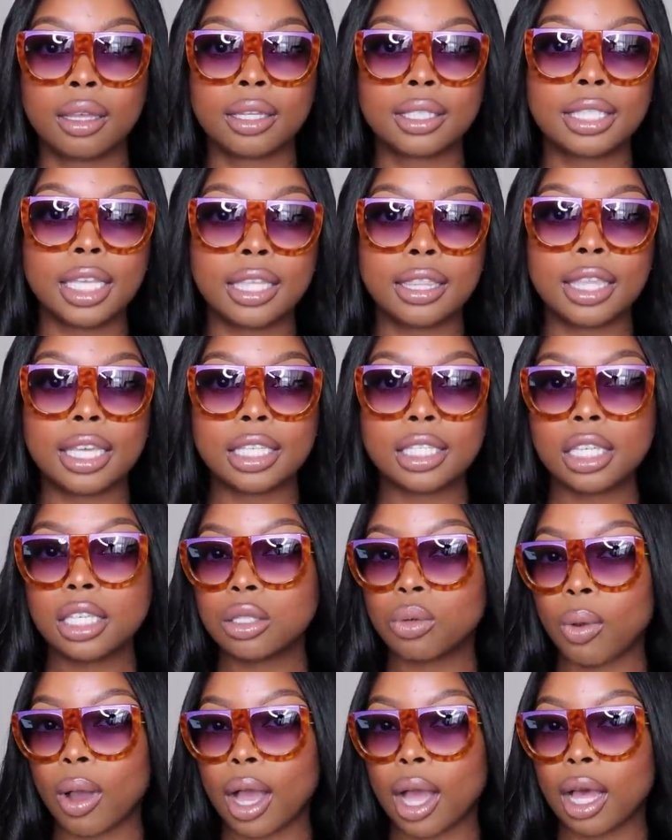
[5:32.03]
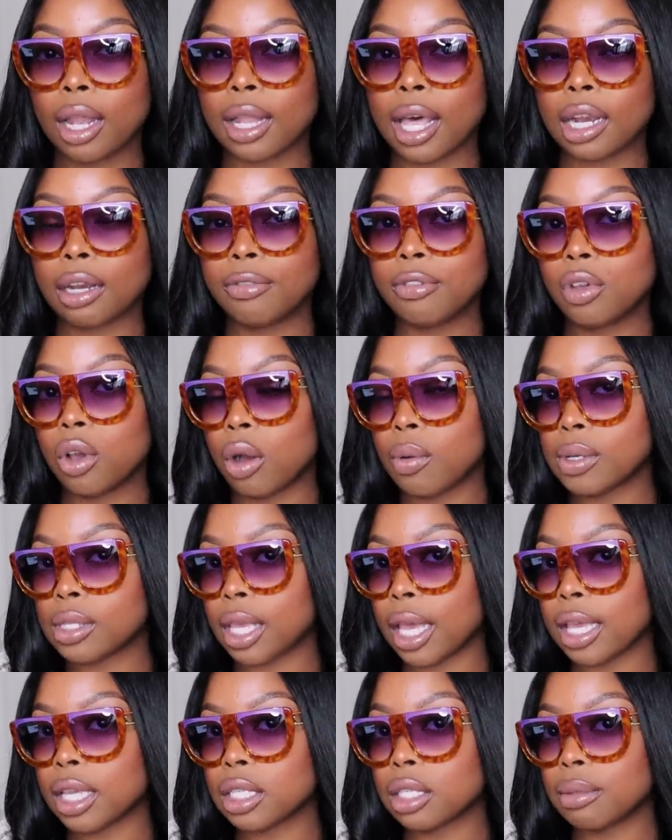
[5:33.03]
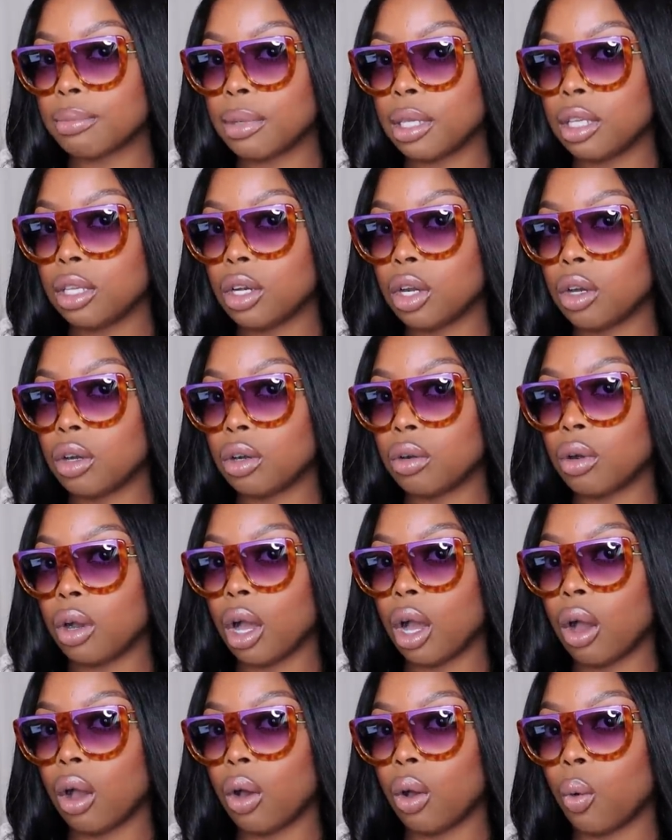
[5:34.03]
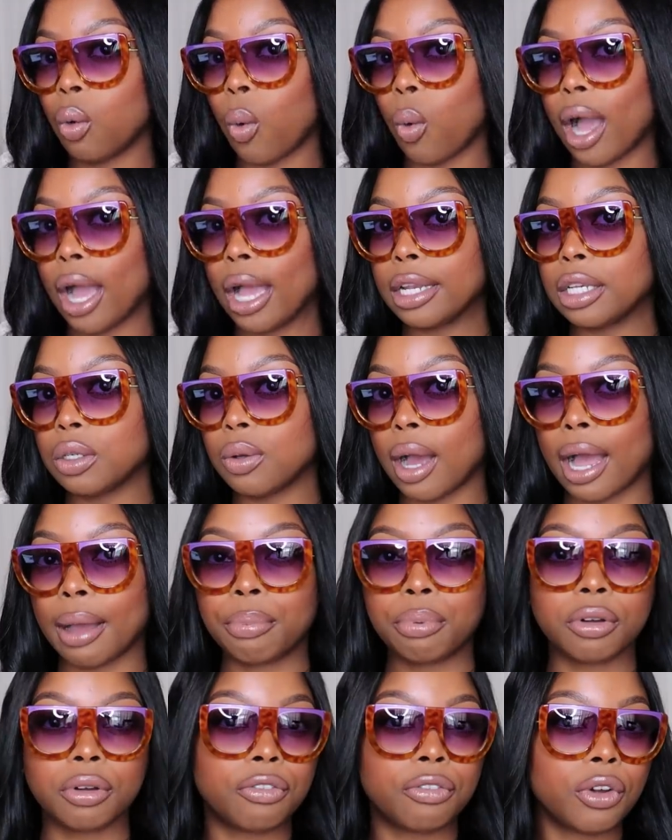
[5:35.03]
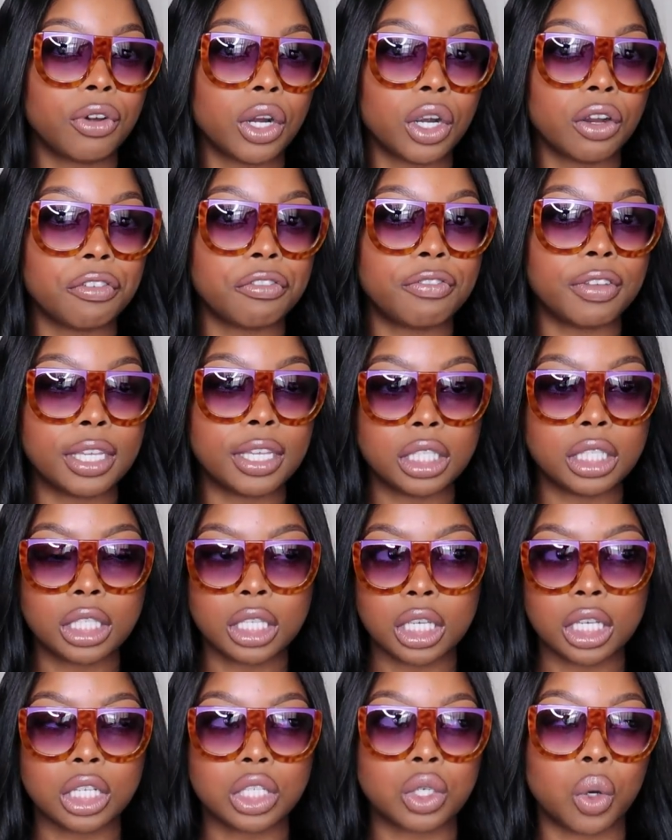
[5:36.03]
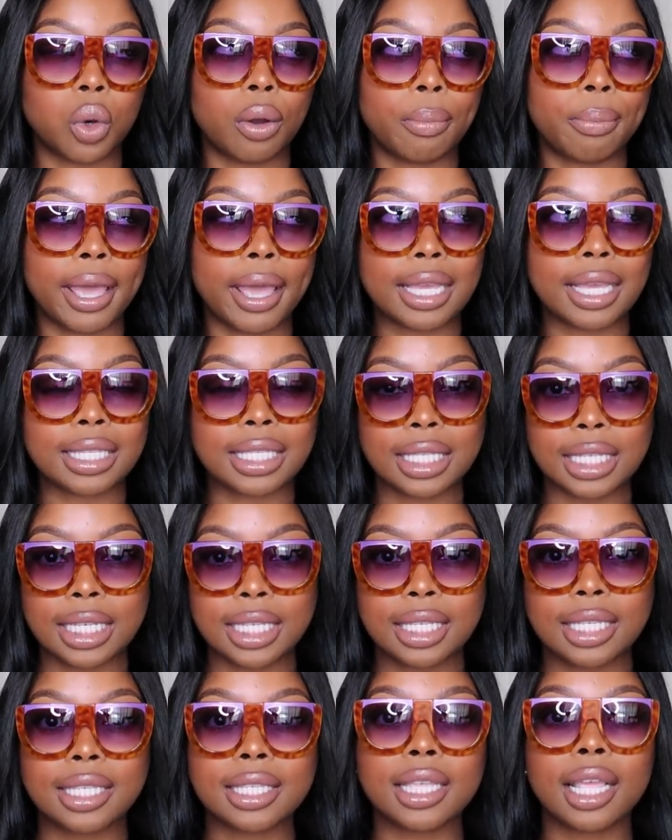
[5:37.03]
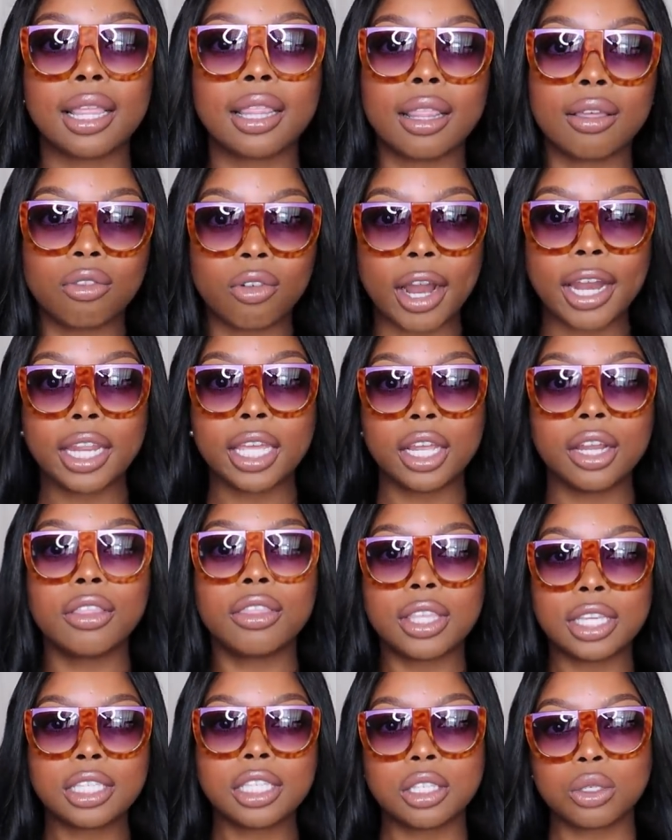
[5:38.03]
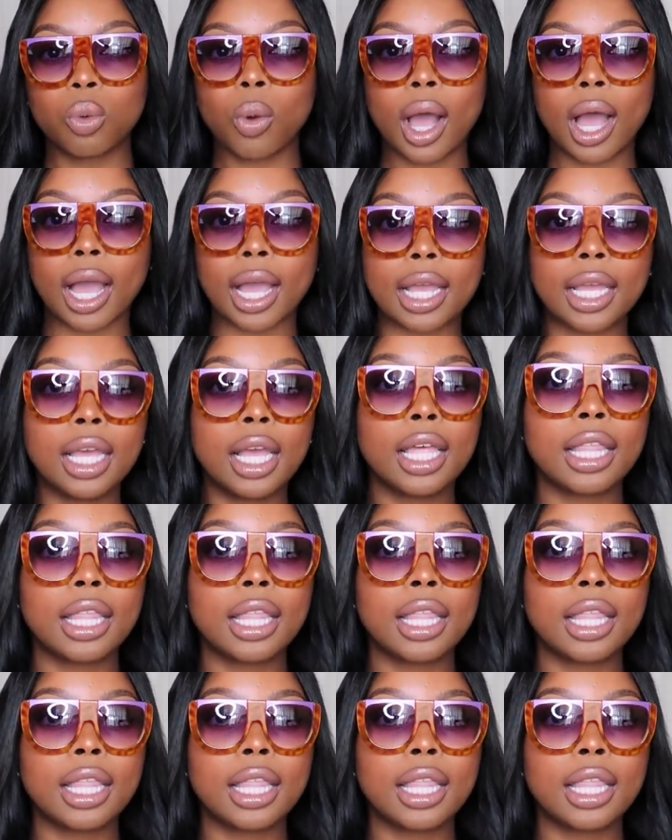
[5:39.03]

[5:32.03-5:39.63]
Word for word: See, this is why a lot of you always ask me, you know, why do I prefer vintage or past seasons? Right here, this is why.